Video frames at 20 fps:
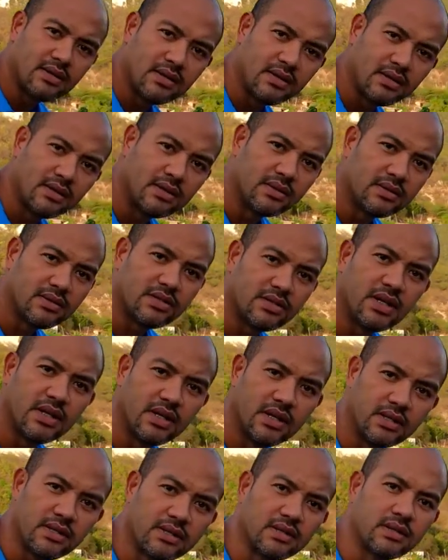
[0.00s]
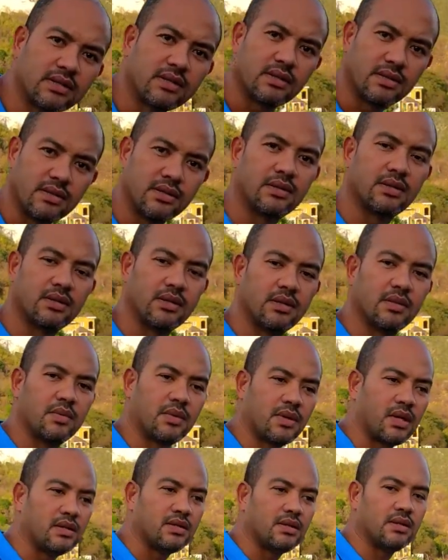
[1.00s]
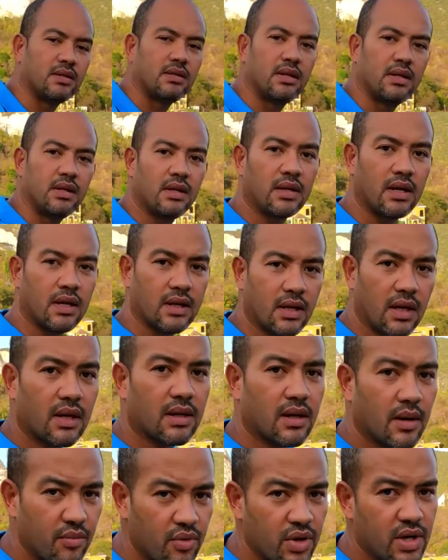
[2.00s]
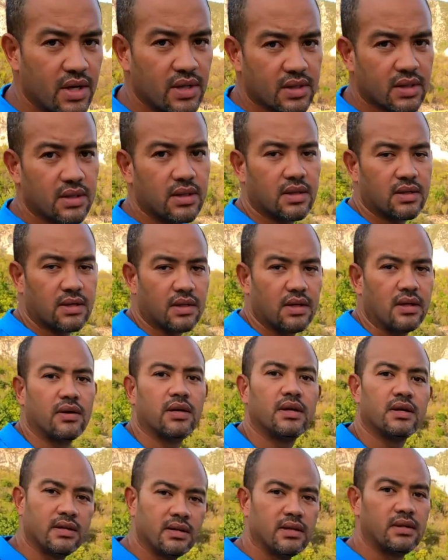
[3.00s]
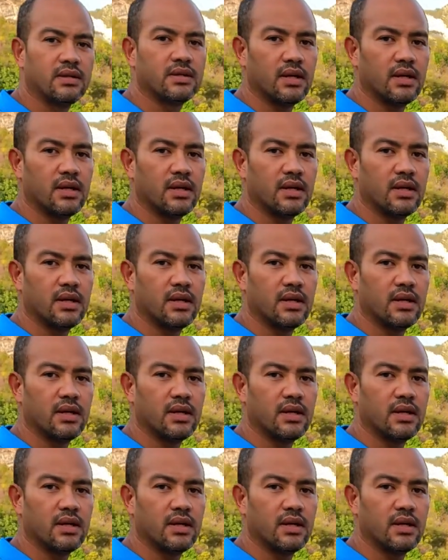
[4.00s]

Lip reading: you know, chains, because he get a lot of breeze in this area, he did